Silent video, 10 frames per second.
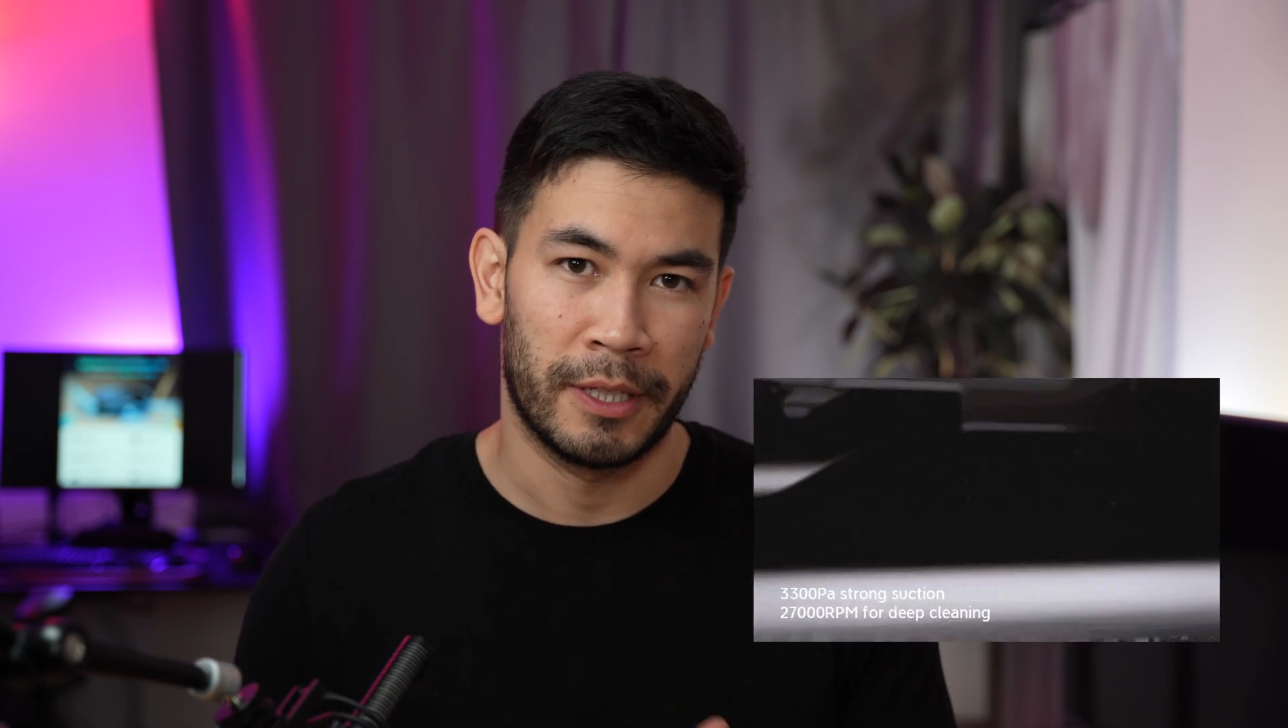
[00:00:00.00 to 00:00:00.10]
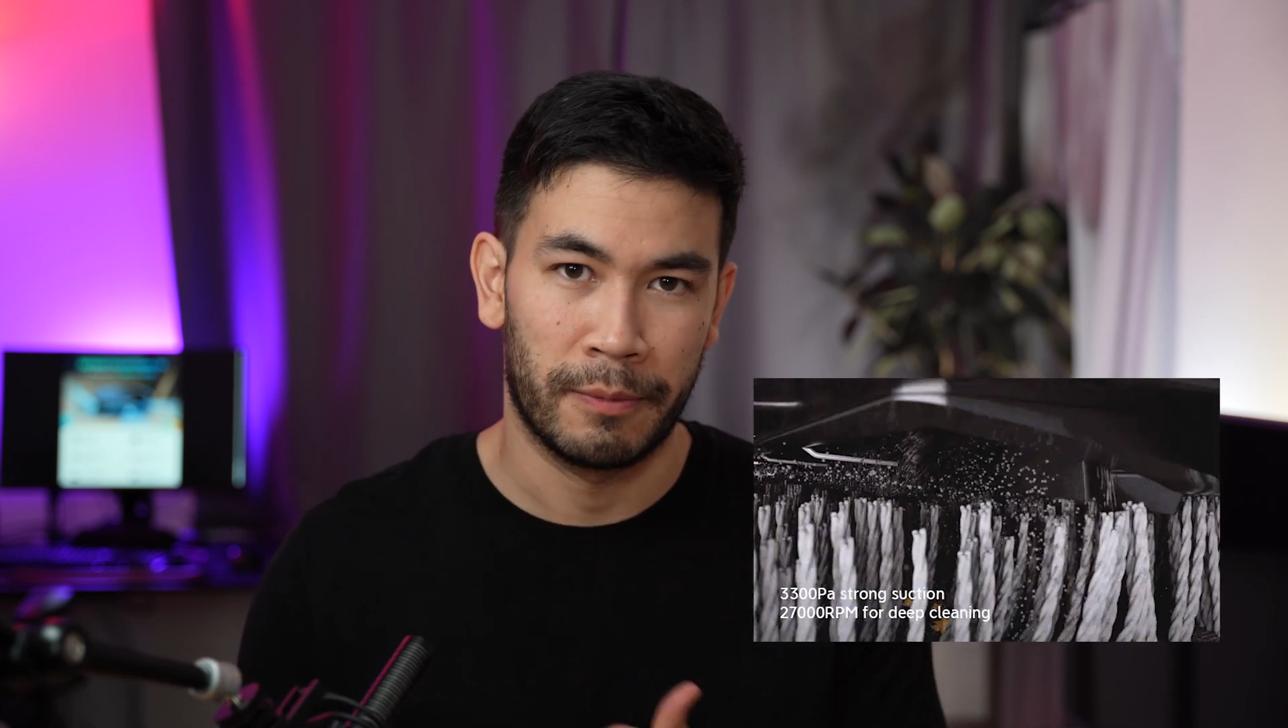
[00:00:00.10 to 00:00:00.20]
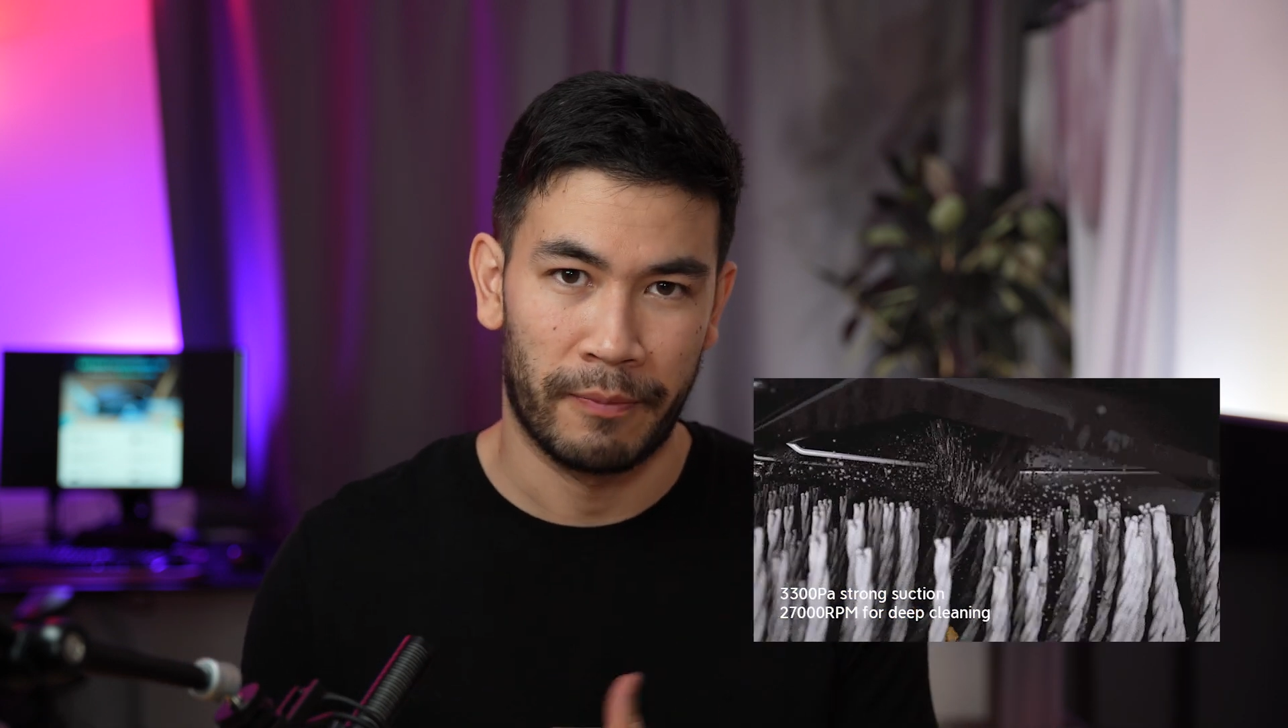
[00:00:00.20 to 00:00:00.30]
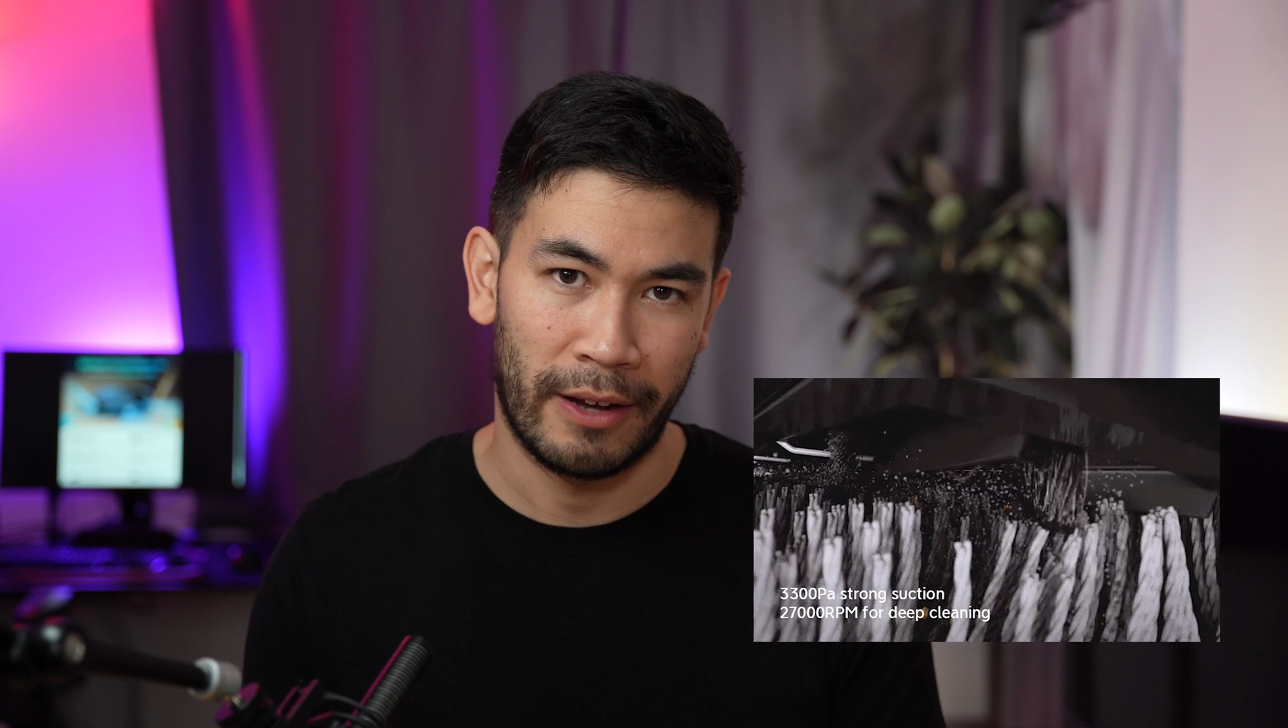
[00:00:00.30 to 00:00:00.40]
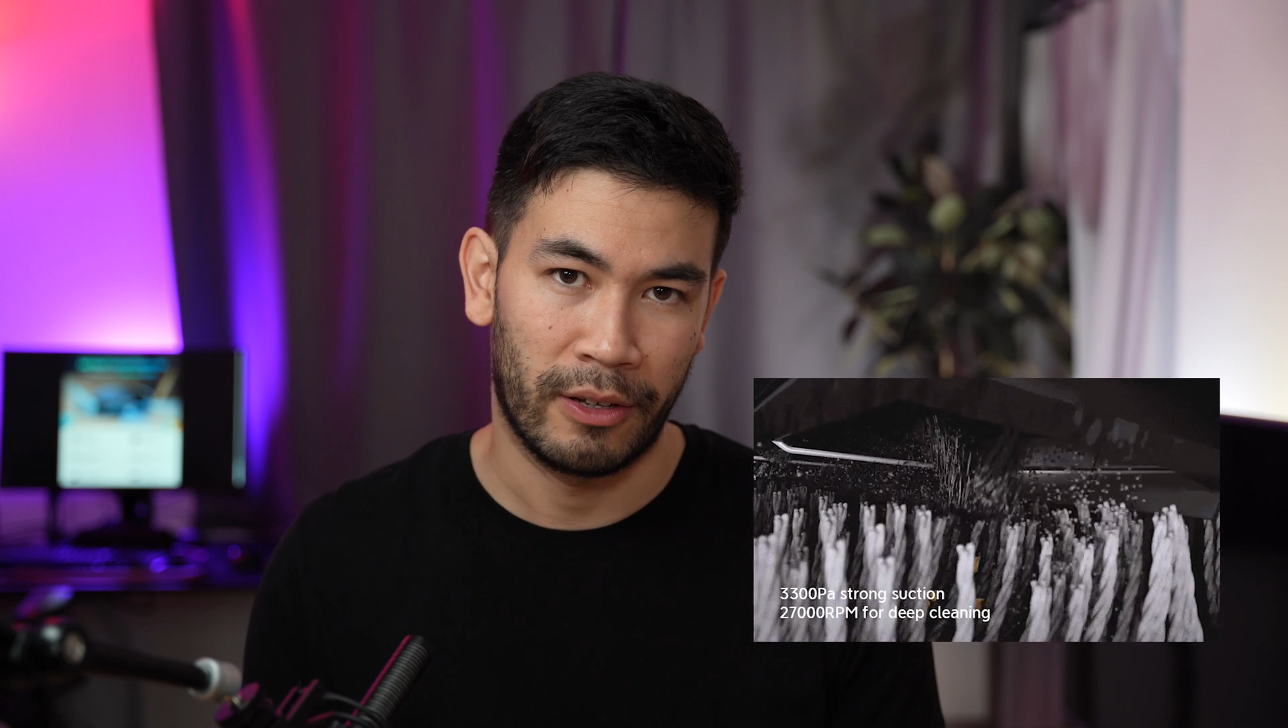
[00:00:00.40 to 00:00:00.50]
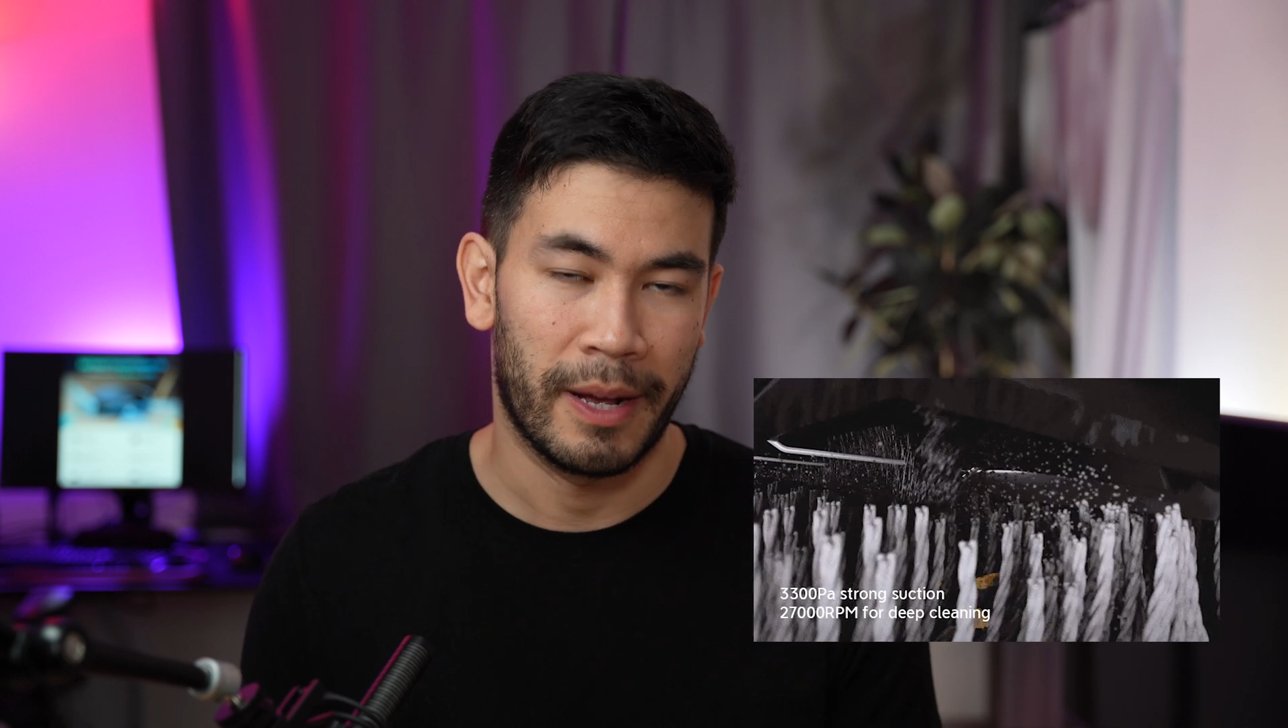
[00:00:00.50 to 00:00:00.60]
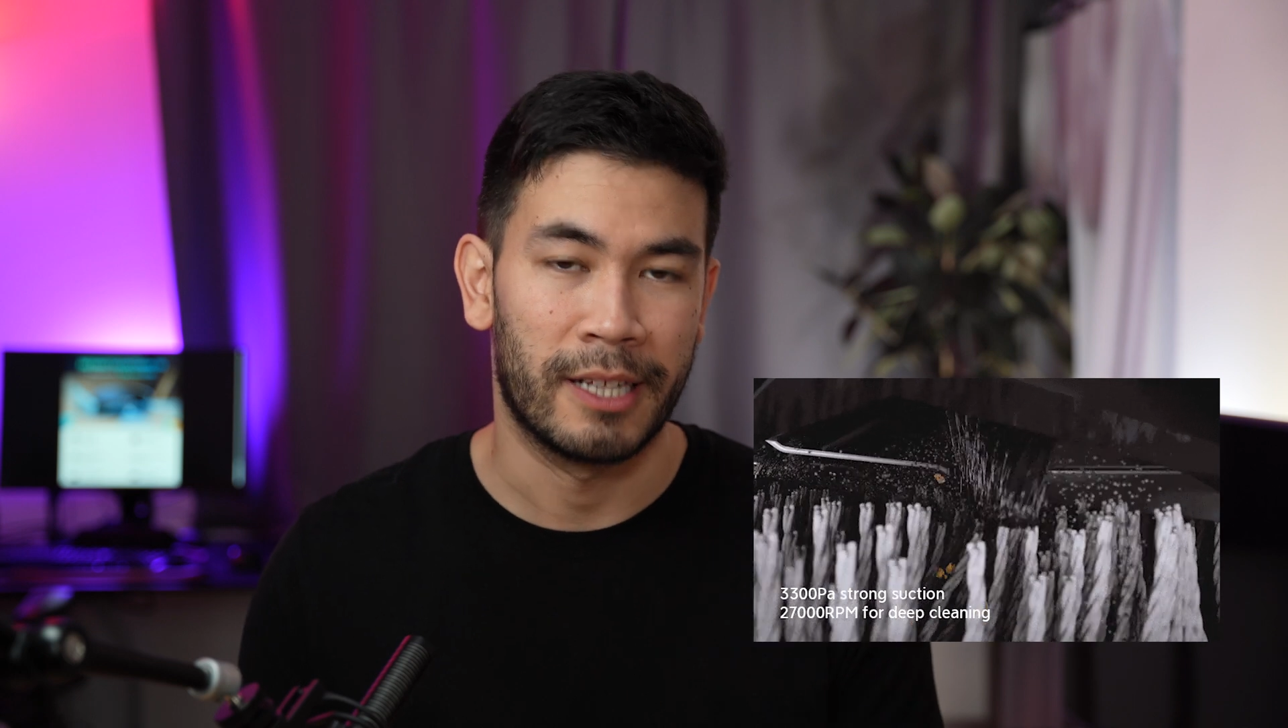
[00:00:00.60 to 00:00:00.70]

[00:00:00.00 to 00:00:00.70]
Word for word: this vacuum